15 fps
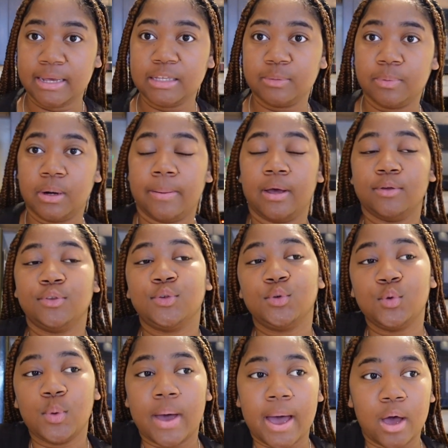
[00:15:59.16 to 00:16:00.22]
It's been about
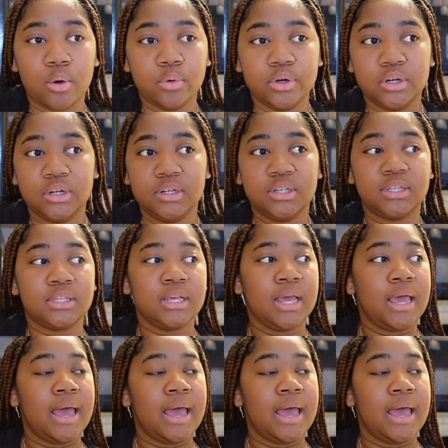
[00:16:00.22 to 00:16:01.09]
2 hours.